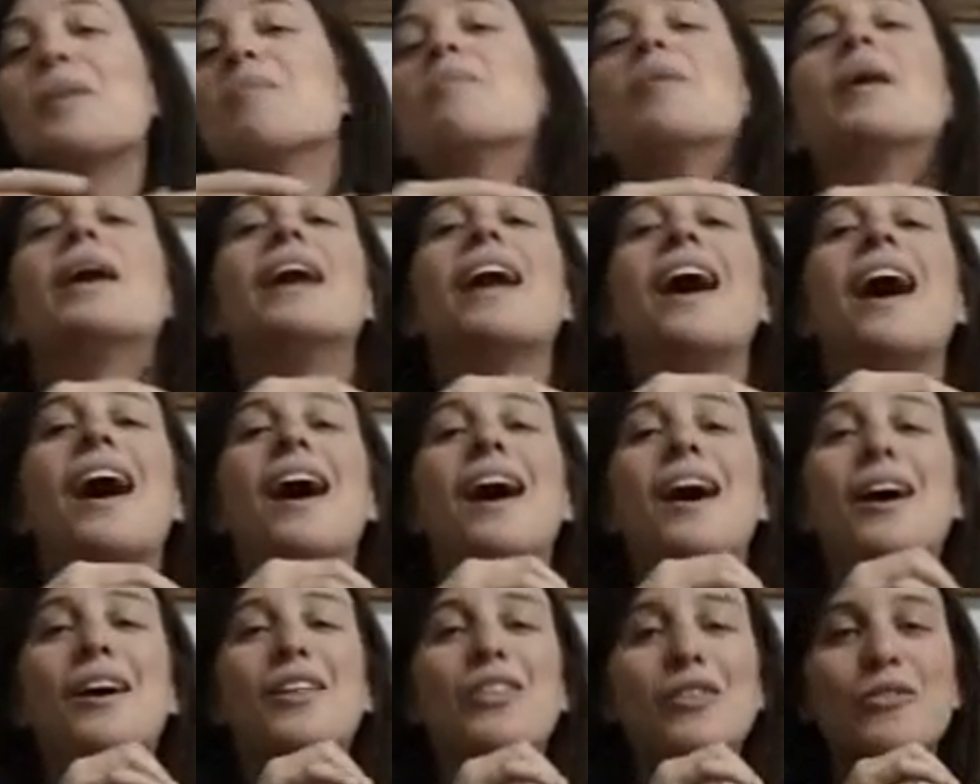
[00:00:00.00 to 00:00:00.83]

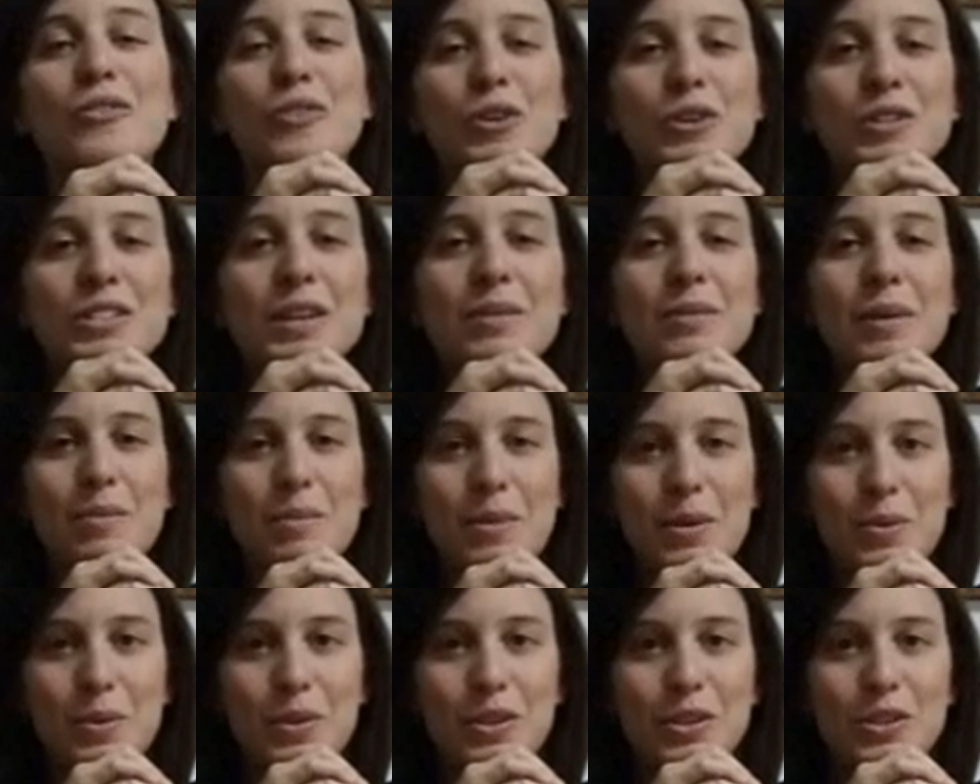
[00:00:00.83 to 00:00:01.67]
But the first time I
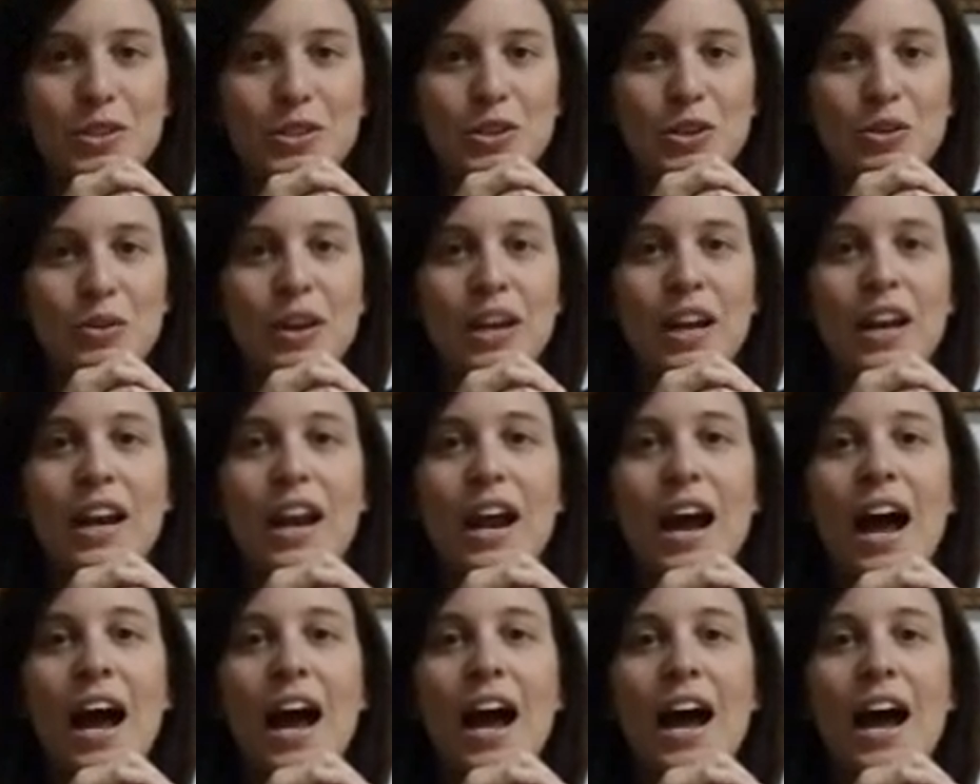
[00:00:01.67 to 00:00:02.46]
meet with a student,